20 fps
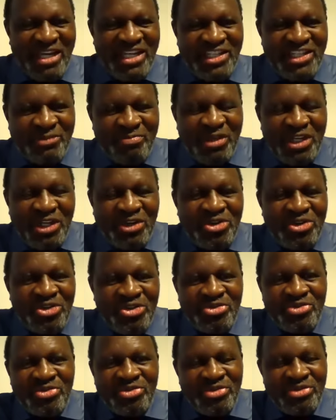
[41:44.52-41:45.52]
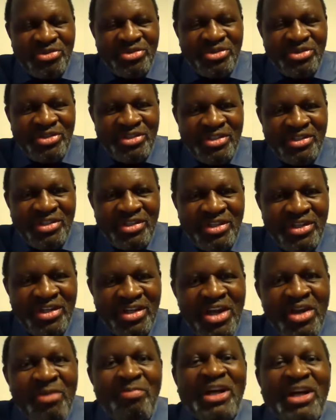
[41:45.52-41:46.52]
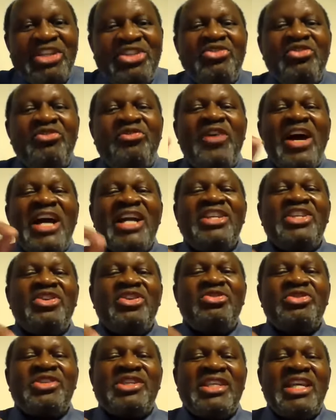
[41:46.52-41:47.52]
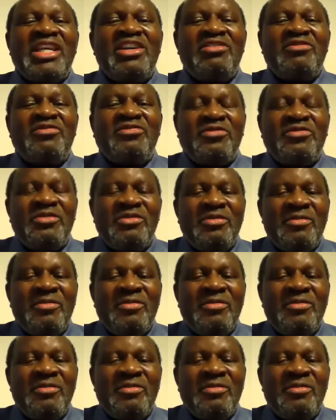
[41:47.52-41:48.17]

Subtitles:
a bad spell on you. But you find yourself